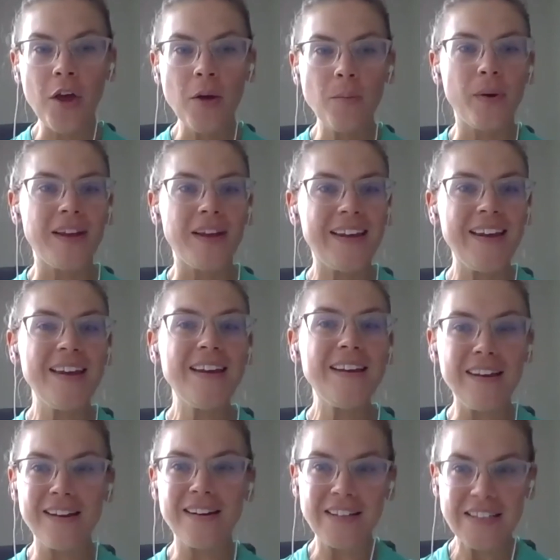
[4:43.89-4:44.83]
but he
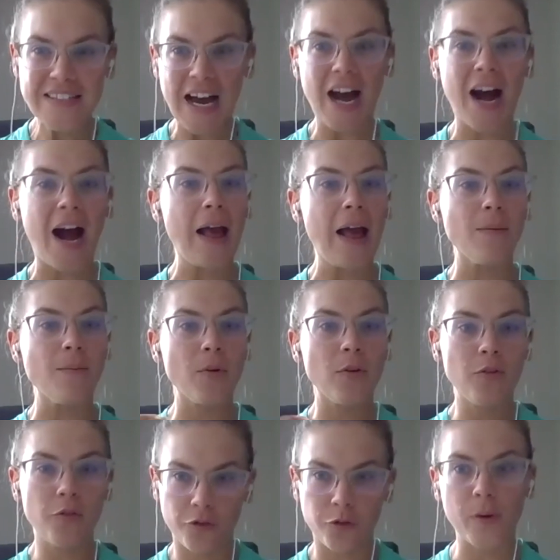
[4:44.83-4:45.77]
needed time
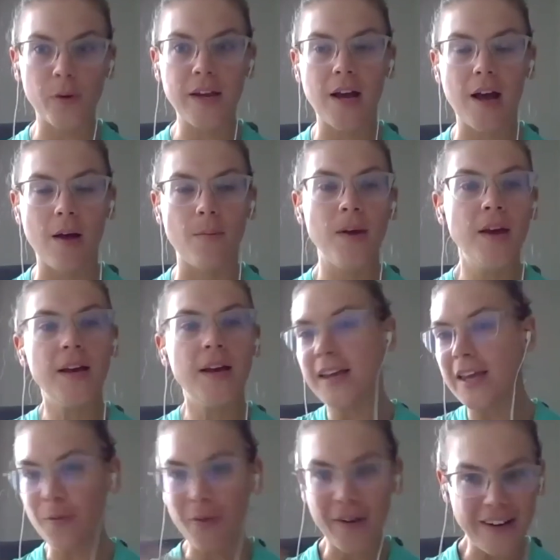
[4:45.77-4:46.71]
freedom.
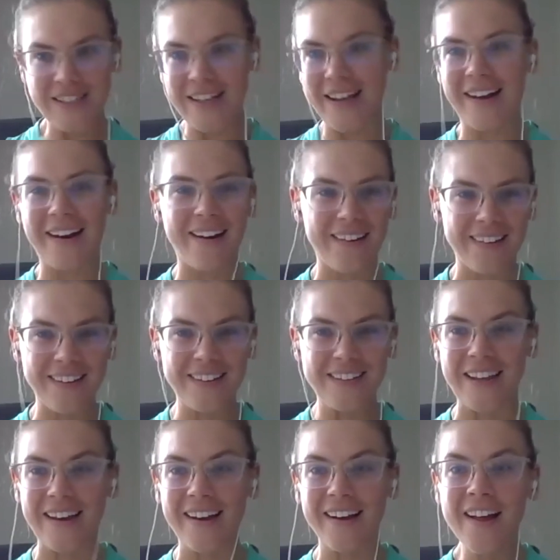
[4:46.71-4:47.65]
He wanted to get out of this
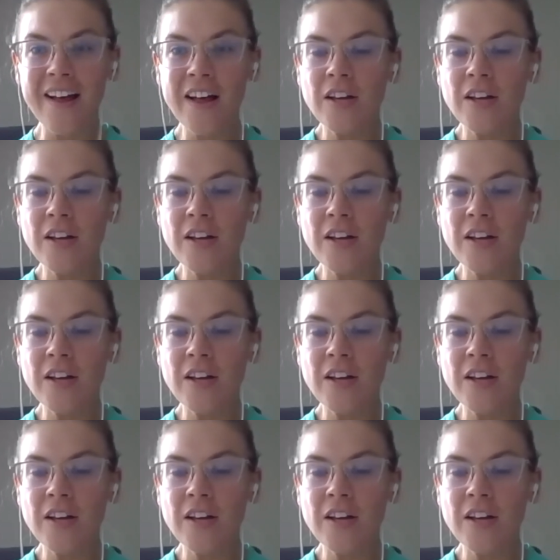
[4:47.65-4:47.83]
thing.